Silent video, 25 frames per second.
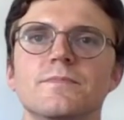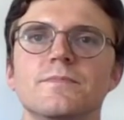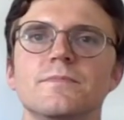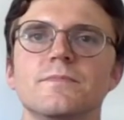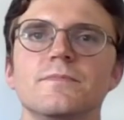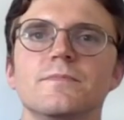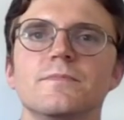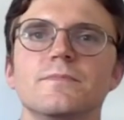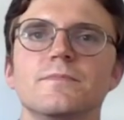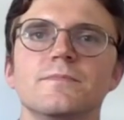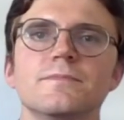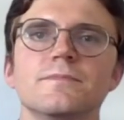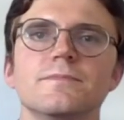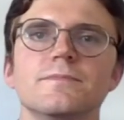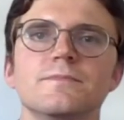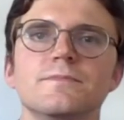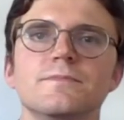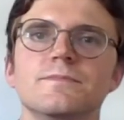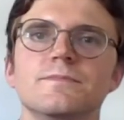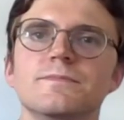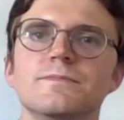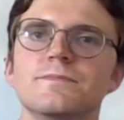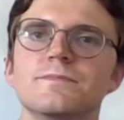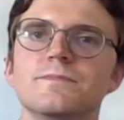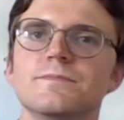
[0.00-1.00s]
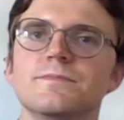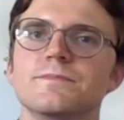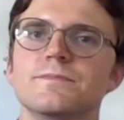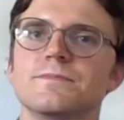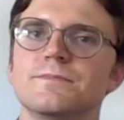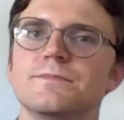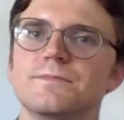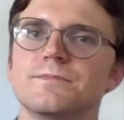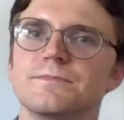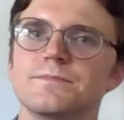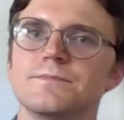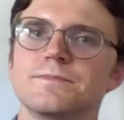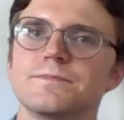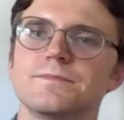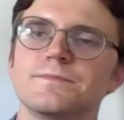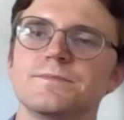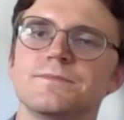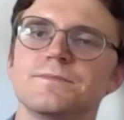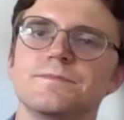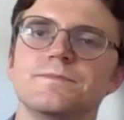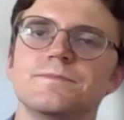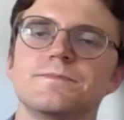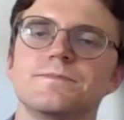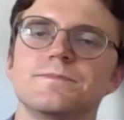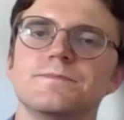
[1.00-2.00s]

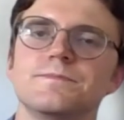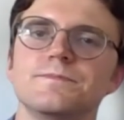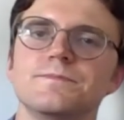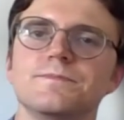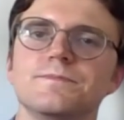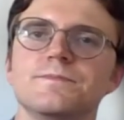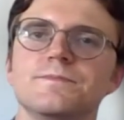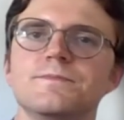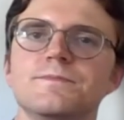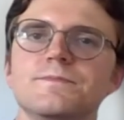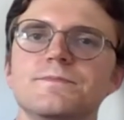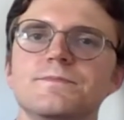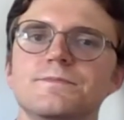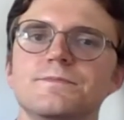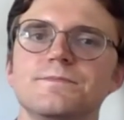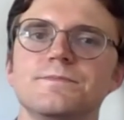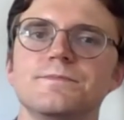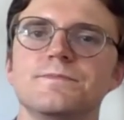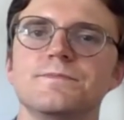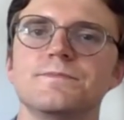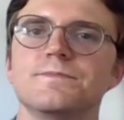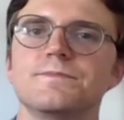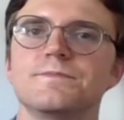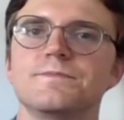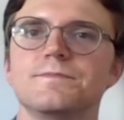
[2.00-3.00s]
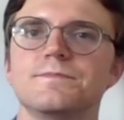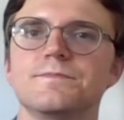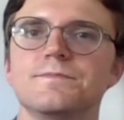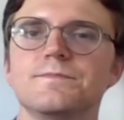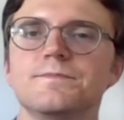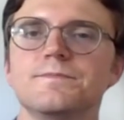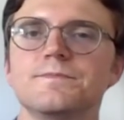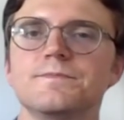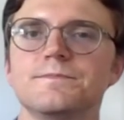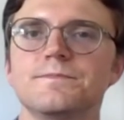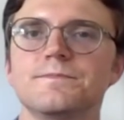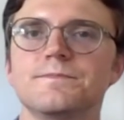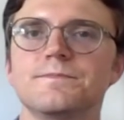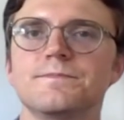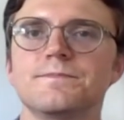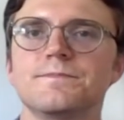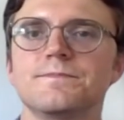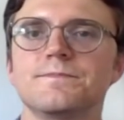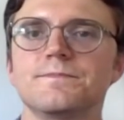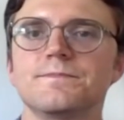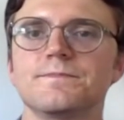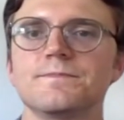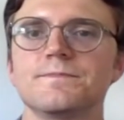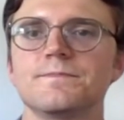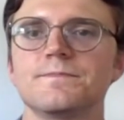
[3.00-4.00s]

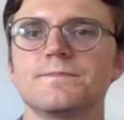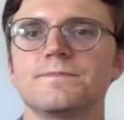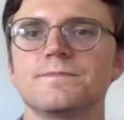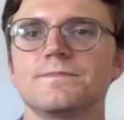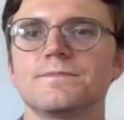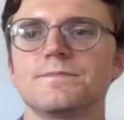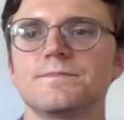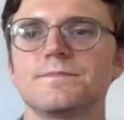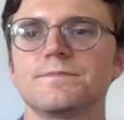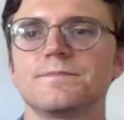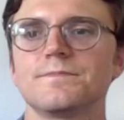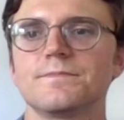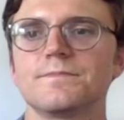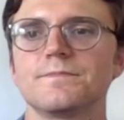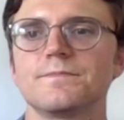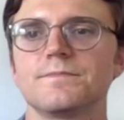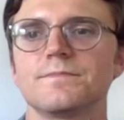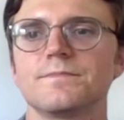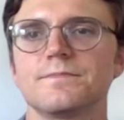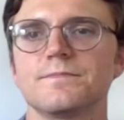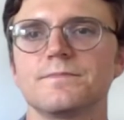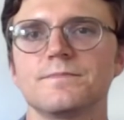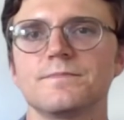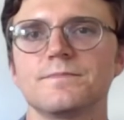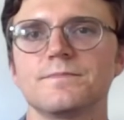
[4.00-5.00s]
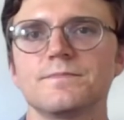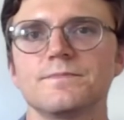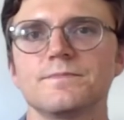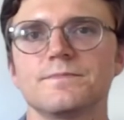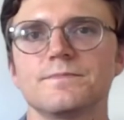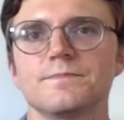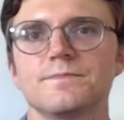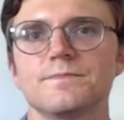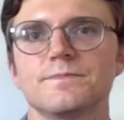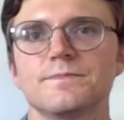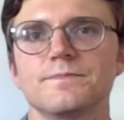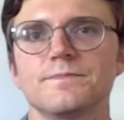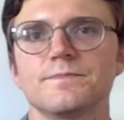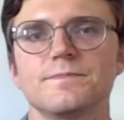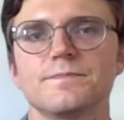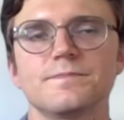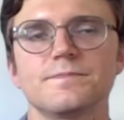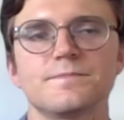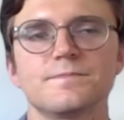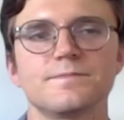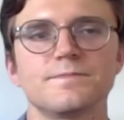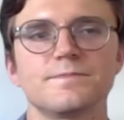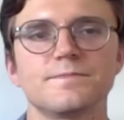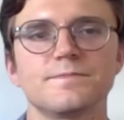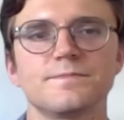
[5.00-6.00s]

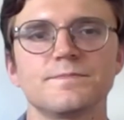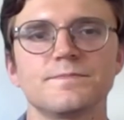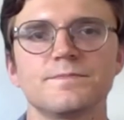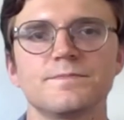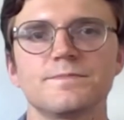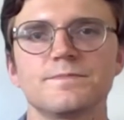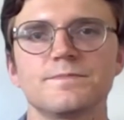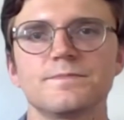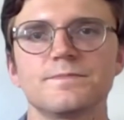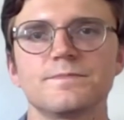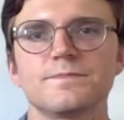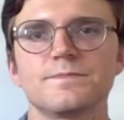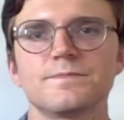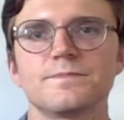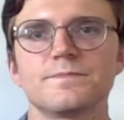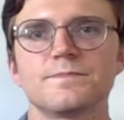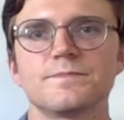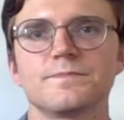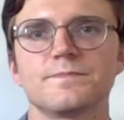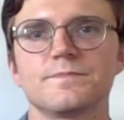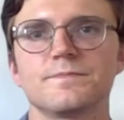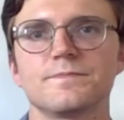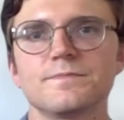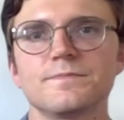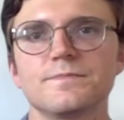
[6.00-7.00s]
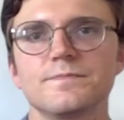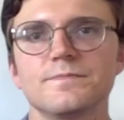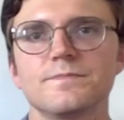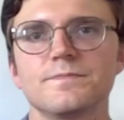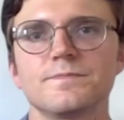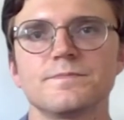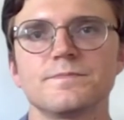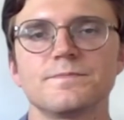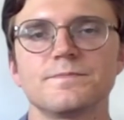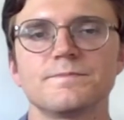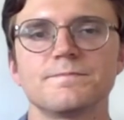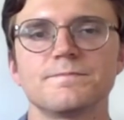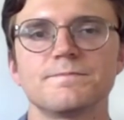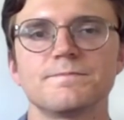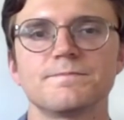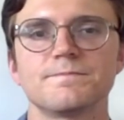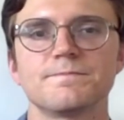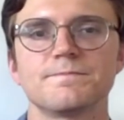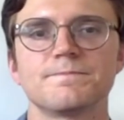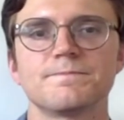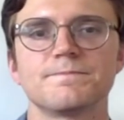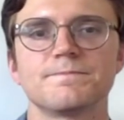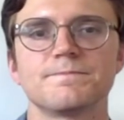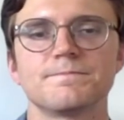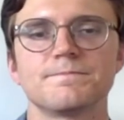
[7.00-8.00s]
No words are spoken by the person on screen.